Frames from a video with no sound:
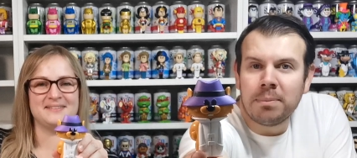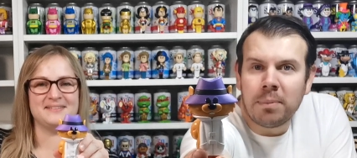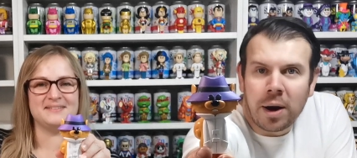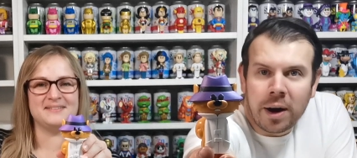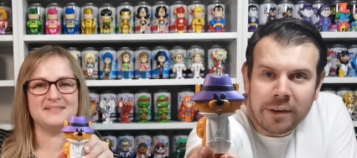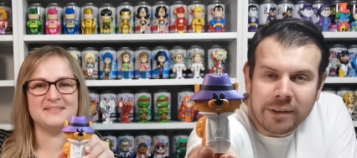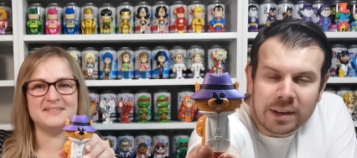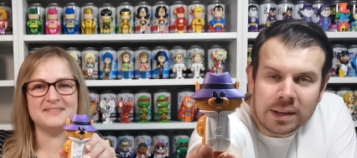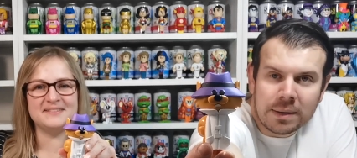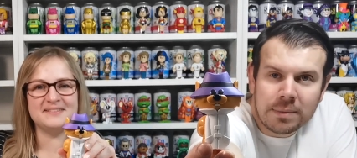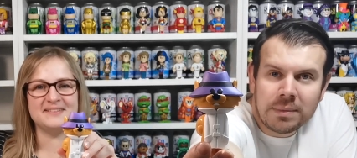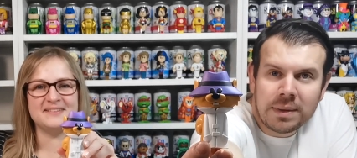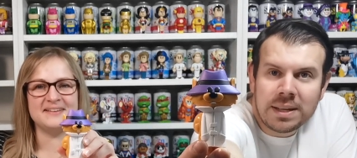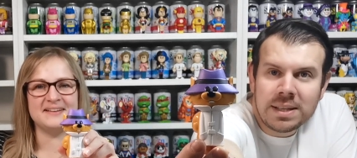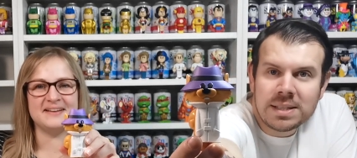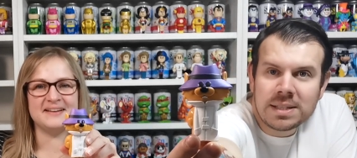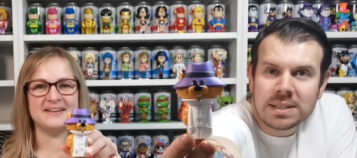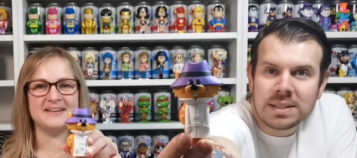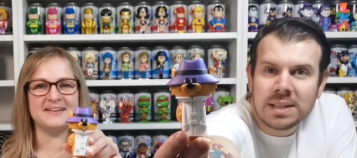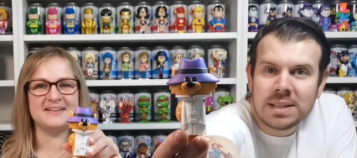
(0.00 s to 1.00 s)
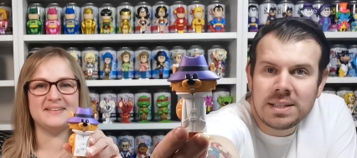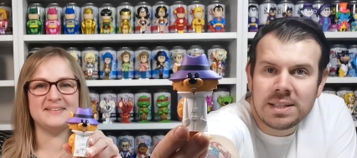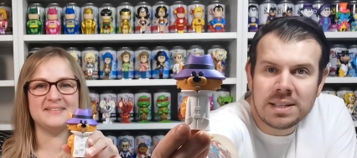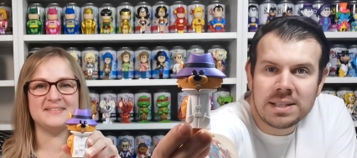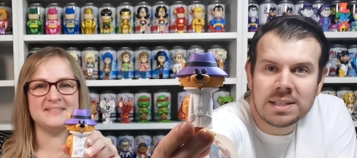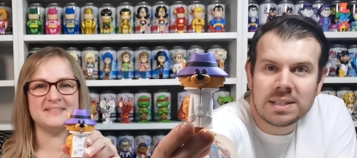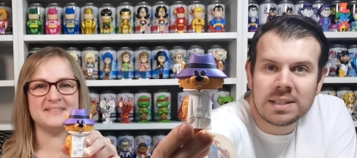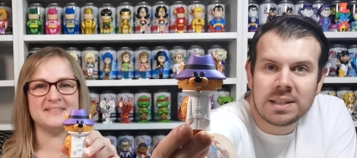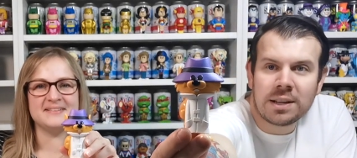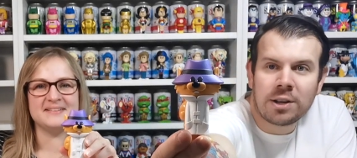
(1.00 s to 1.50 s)
Speaker 1: admiring them. This yeah. this
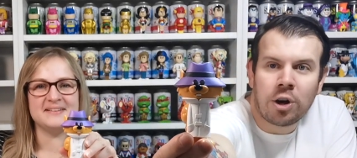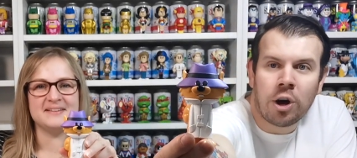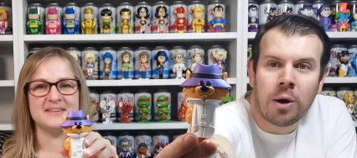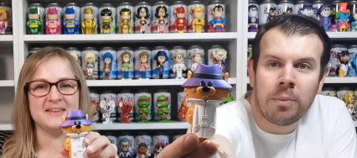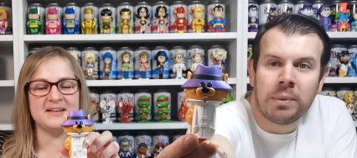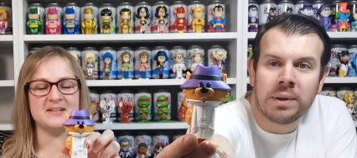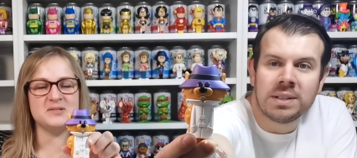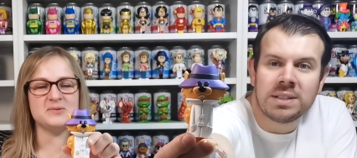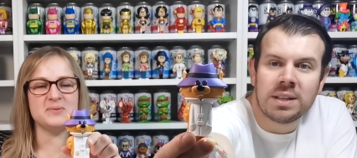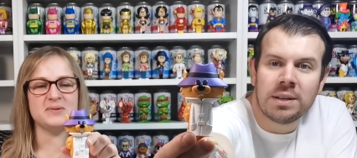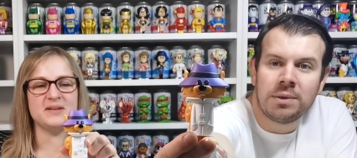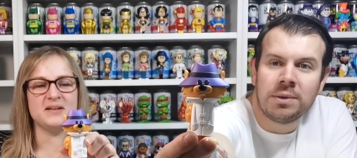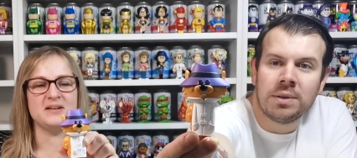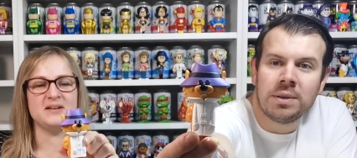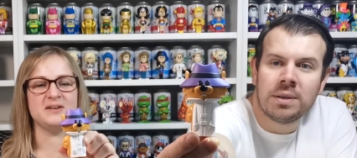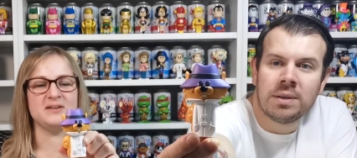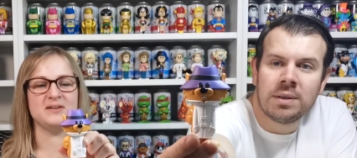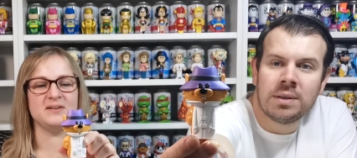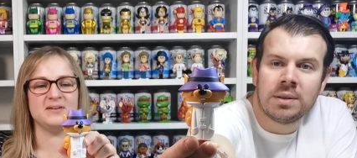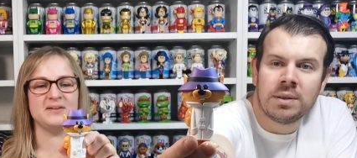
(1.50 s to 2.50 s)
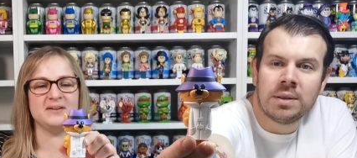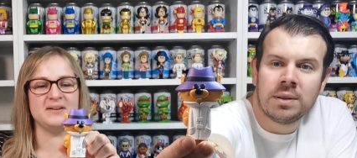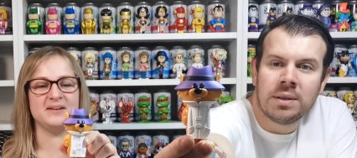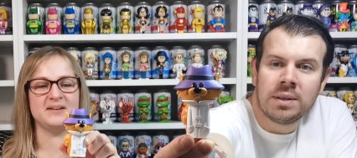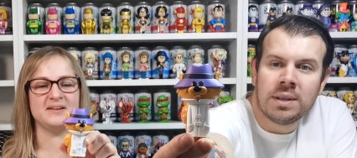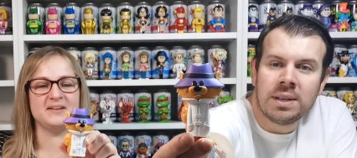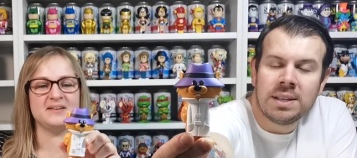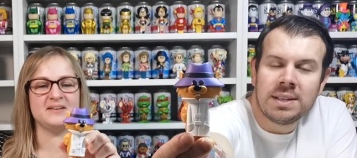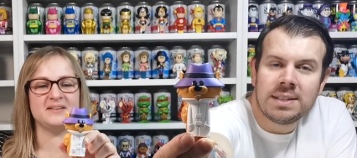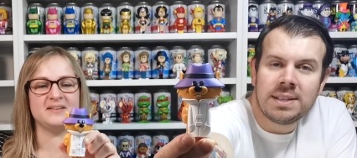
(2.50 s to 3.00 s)
is the common. That's so what they look
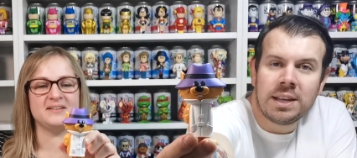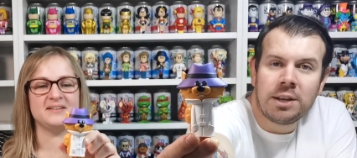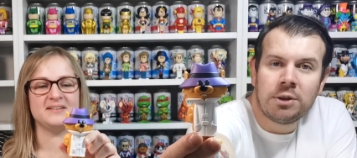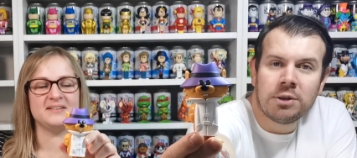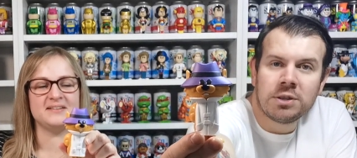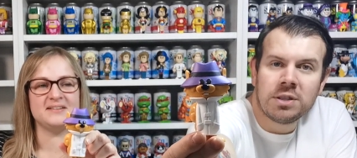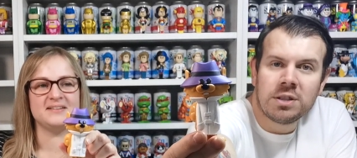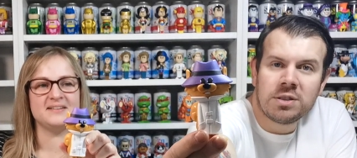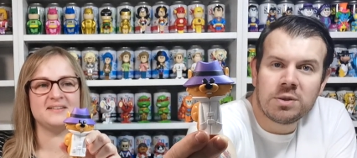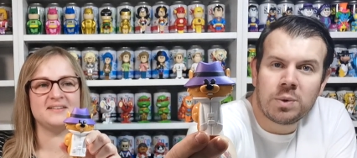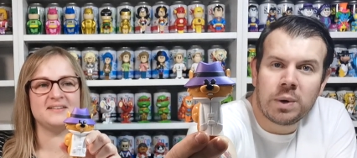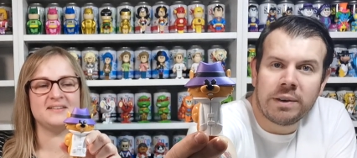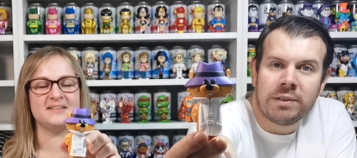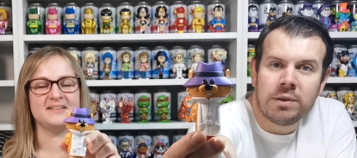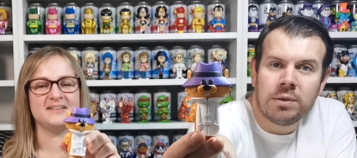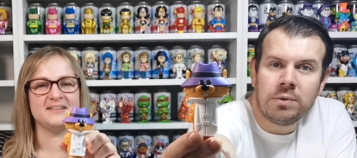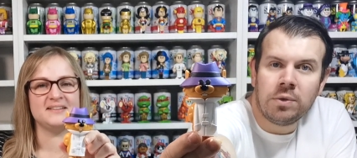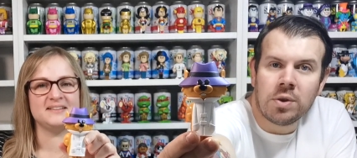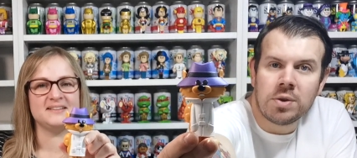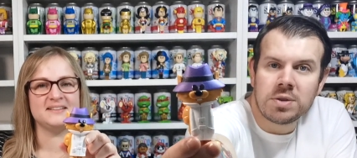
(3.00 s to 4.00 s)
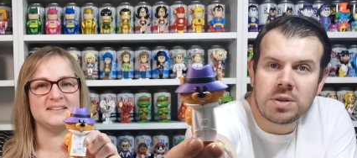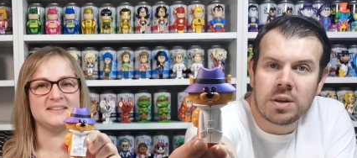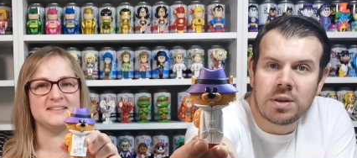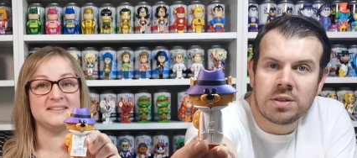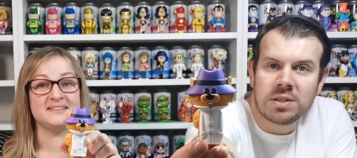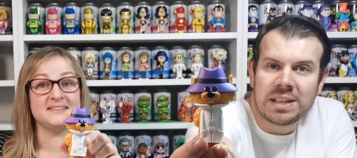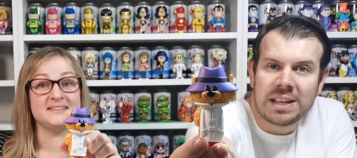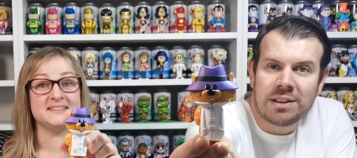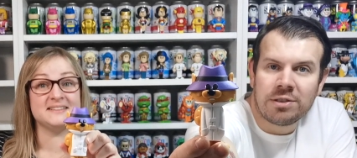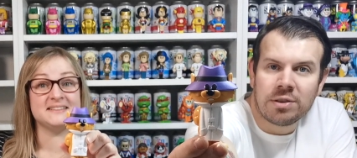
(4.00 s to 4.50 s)
like. Secret squirrel, not
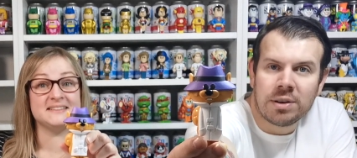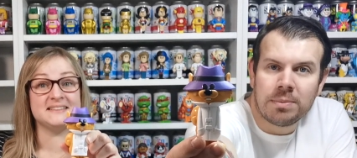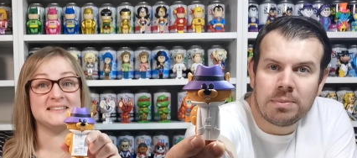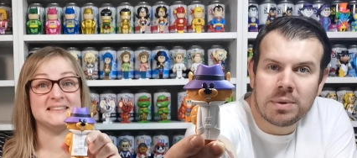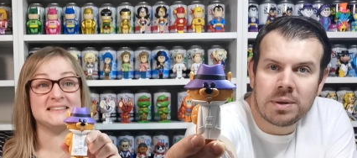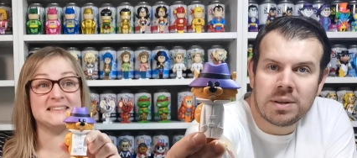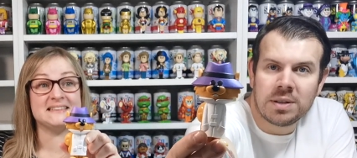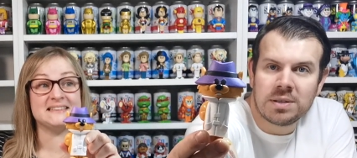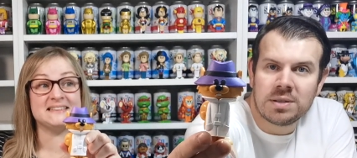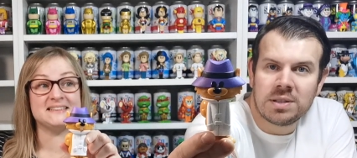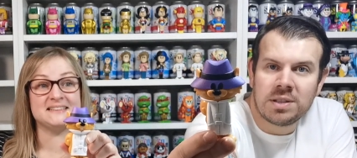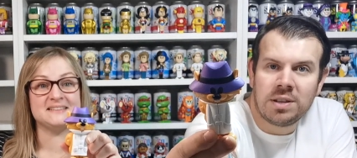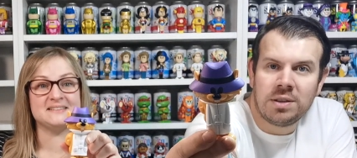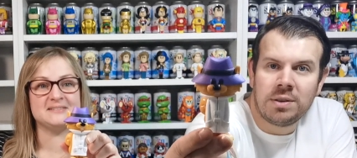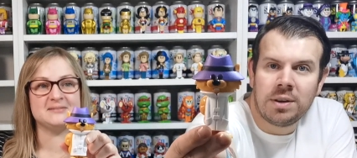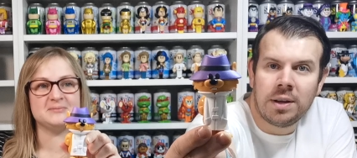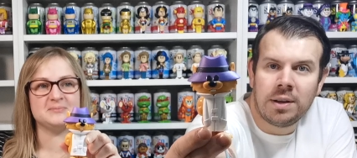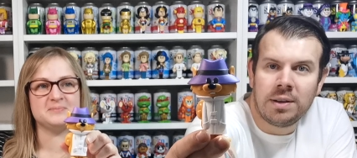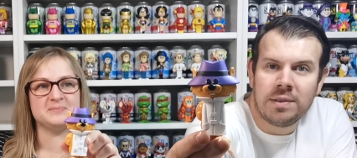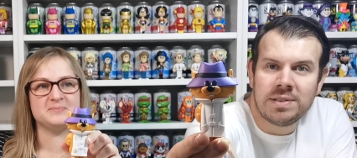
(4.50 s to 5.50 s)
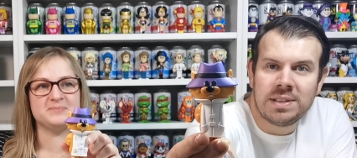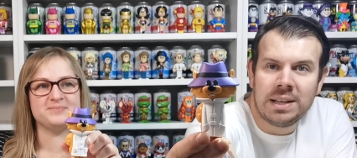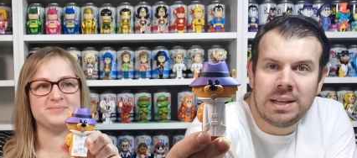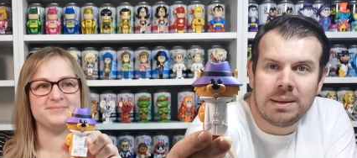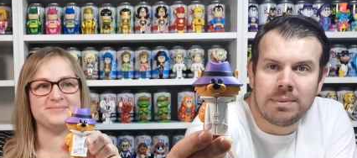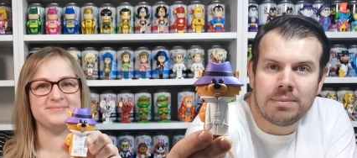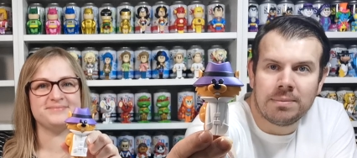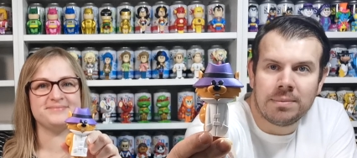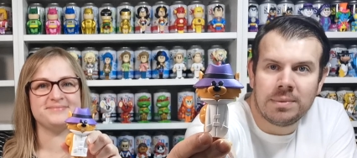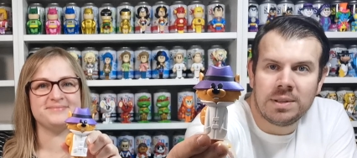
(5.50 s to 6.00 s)
so secret because you know you've
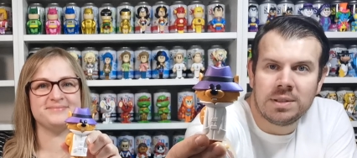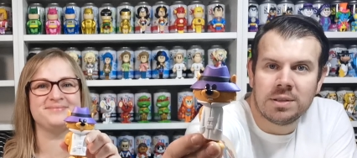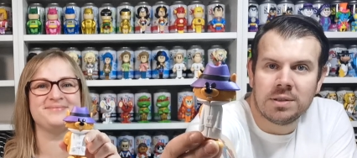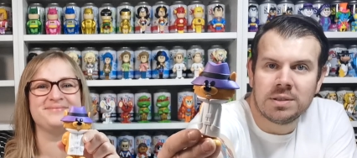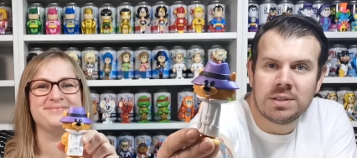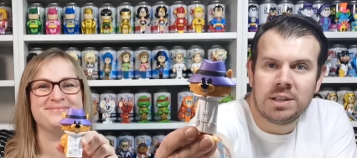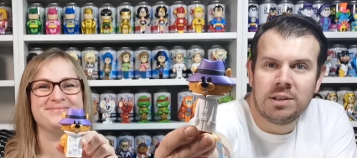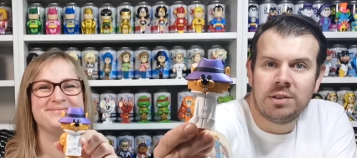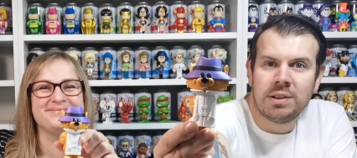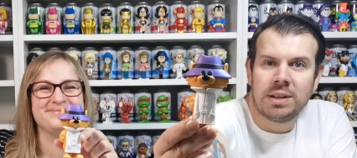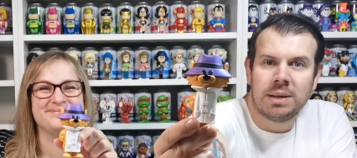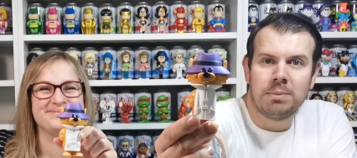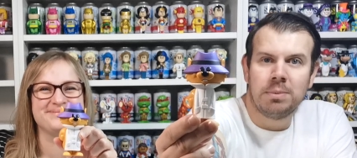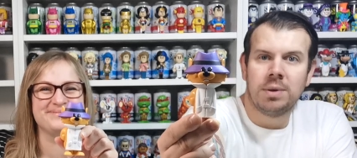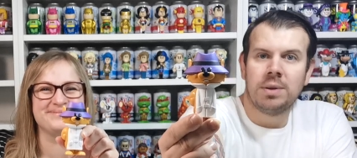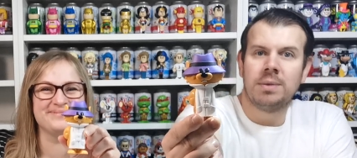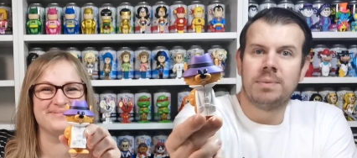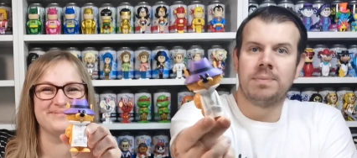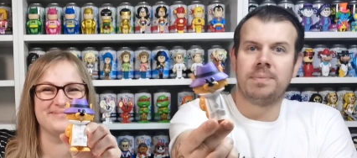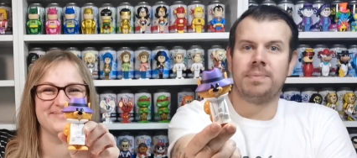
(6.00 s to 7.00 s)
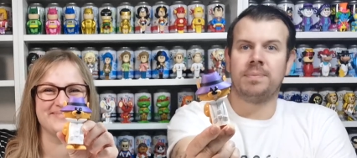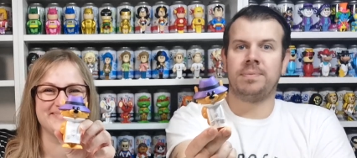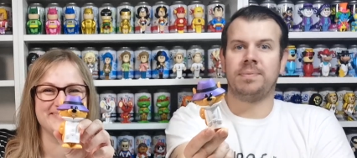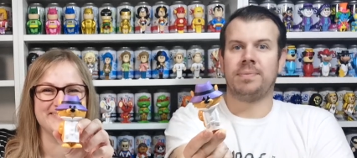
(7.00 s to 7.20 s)
seen him. He's not secret anymore.